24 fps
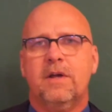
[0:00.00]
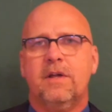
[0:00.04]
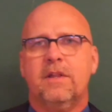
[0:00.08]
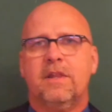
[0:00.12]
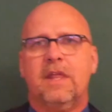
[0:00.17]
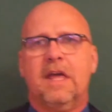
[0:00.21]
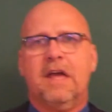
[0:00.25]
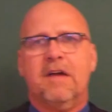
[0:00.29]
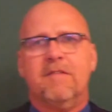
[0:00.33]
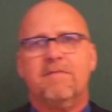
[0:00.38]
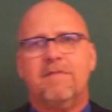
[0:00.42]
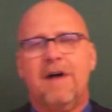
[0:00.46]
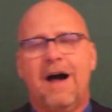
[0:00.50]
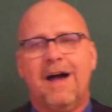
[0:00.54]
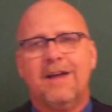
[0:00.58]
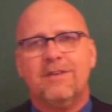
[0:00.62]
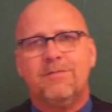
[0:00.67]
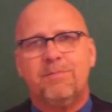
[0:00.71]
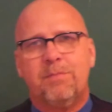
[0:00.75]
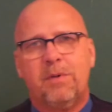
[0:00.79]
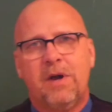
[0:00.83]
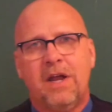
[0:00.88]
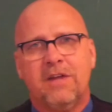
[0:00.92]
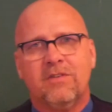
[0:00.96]
they have vice
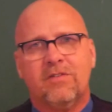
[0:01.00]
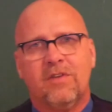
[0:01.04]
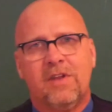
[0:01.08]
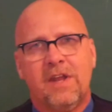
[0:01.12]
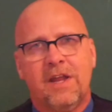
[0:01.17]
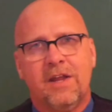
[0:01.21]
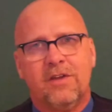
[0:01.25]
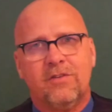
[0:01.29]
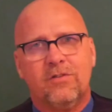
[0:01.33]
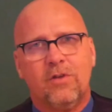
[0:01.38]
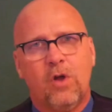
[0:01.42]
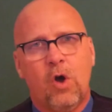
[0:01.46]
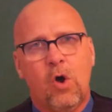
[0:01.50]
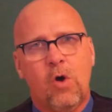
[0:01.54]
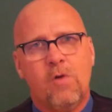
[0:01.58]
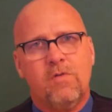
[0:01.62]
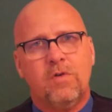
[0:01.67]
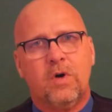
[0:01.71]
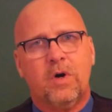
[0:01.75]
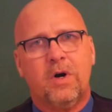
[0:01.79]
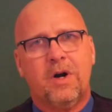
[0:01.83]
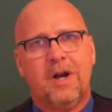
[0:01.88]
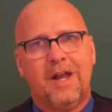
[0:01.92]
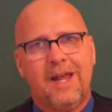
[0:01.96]
presidents
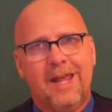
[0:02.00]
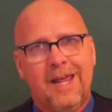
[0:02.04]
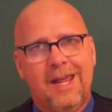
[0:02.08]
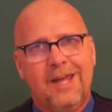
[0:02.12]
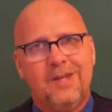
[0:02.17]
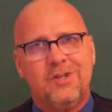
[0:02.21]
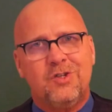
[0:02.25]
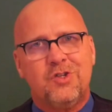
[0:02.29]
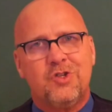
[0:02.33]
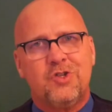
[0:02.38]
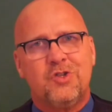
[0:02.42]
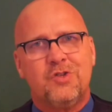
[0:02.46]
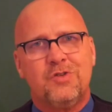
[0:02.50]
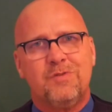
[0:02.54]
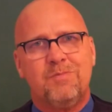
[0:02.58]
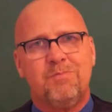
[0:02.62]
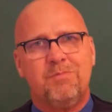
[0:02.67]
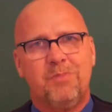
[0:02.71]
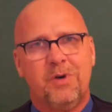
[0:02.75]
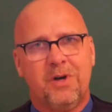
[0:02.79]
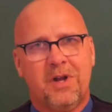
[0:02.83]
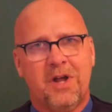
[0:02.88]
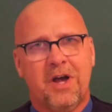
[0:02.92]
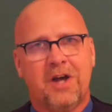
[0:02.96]
over each
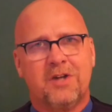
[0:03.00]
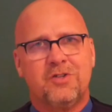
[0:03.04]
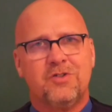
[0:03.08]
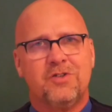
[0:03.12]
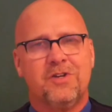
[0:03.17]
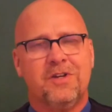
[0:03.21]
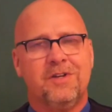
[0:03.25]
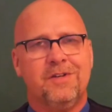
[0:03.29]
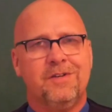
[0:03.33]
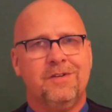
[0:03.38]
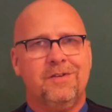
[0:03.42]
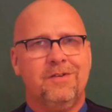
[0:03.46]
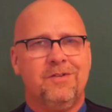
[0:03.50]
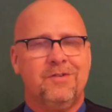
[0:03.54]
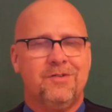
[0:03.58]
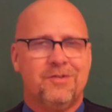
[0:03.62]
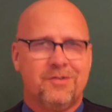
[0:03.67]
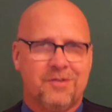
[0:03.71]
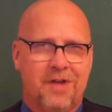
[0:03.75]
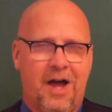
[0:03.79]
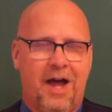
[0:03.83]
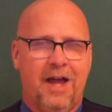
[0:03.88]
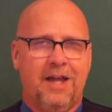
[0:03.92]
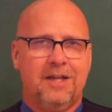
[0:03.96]
production
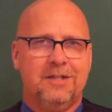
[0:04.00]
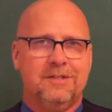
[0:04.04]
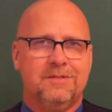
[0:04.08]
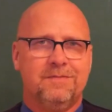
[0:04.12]
site.